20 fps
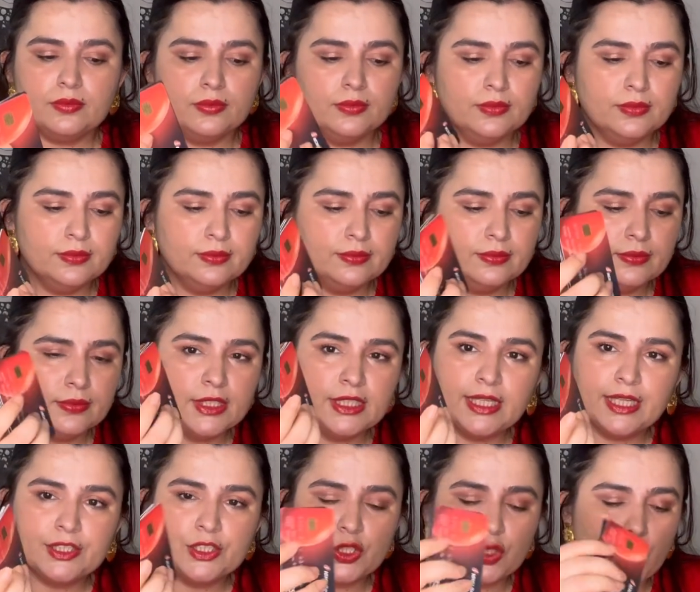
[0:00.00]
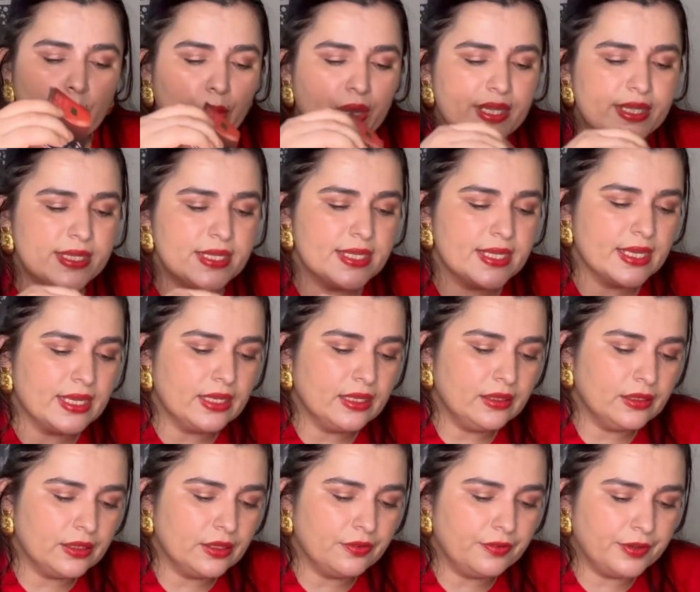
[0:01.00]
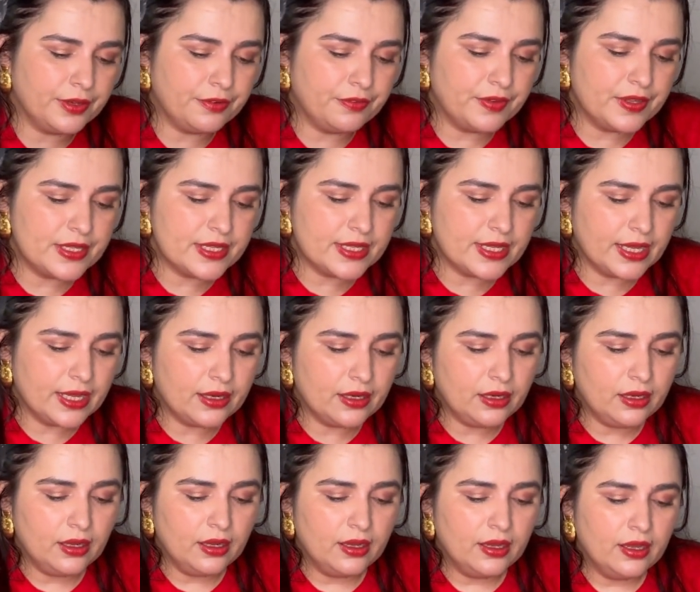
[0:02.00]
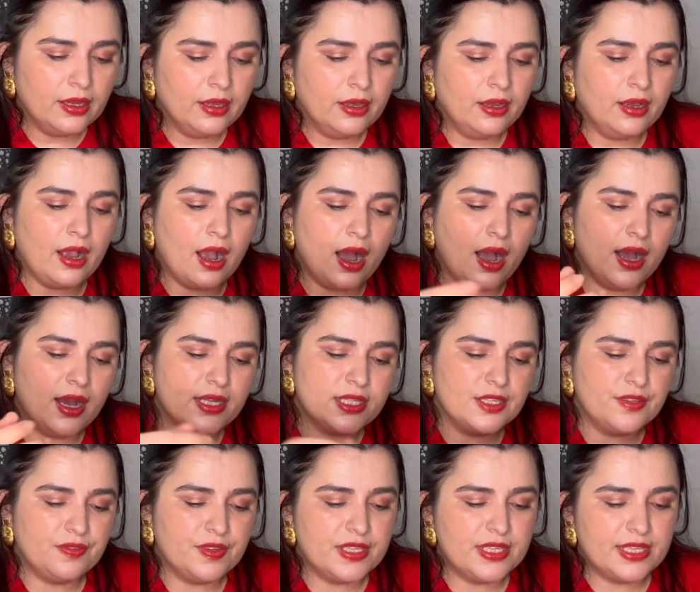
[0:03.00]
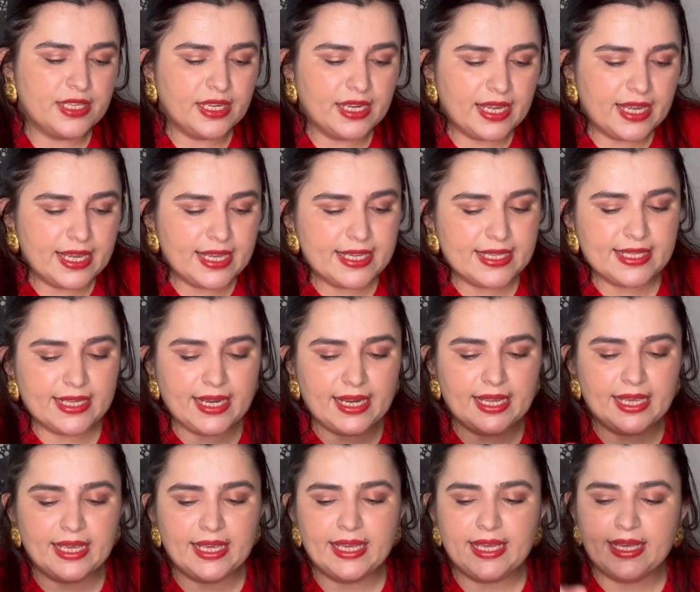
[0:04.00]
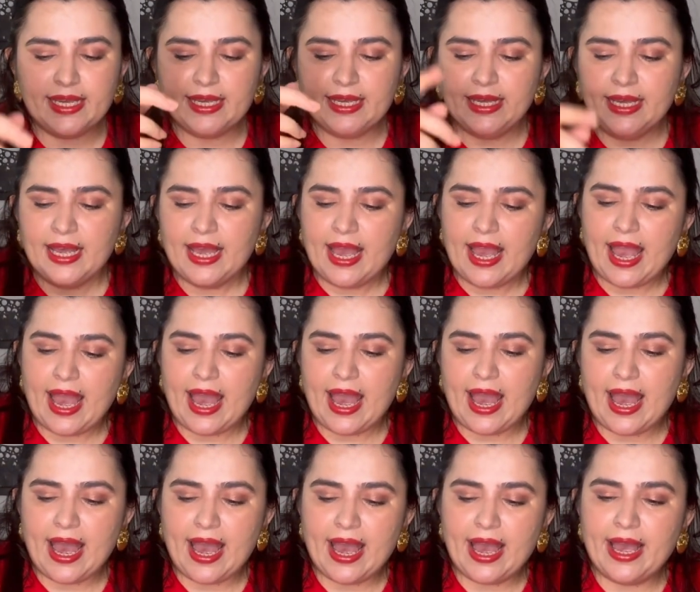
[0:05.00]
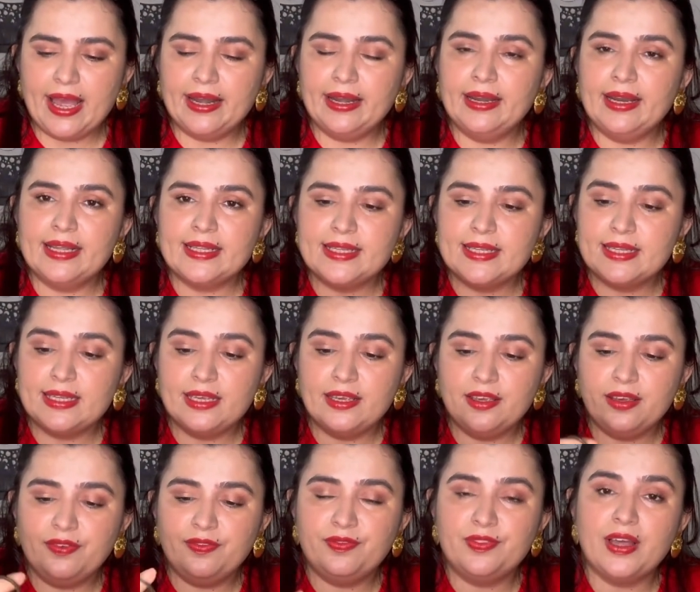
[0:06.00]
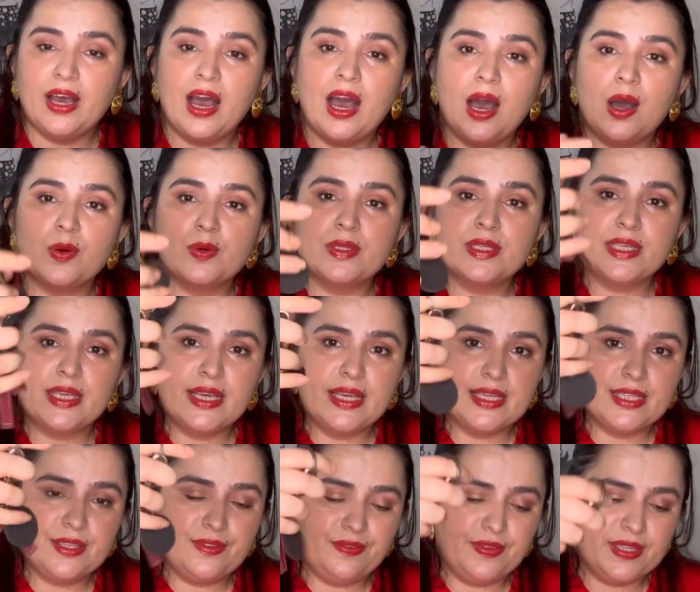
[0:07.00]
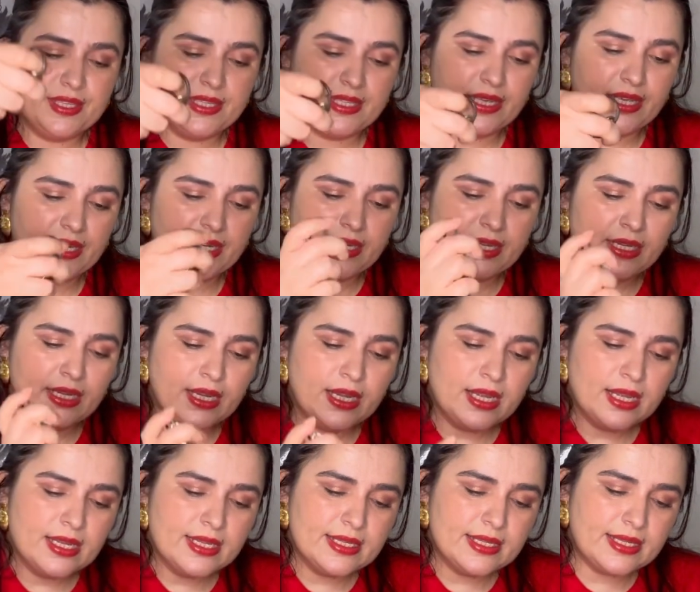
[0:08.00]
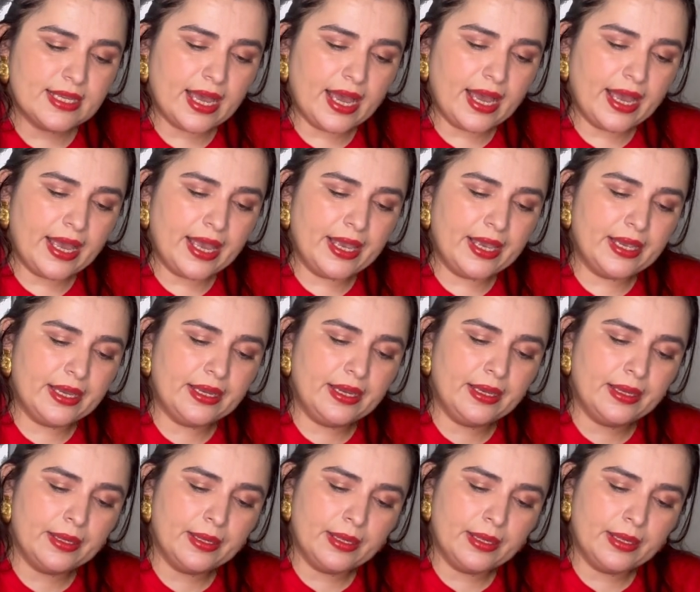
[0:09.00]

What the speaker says: Let's go and see if it fits in. Cards fits in easily, and let's see if the house keys fits inside.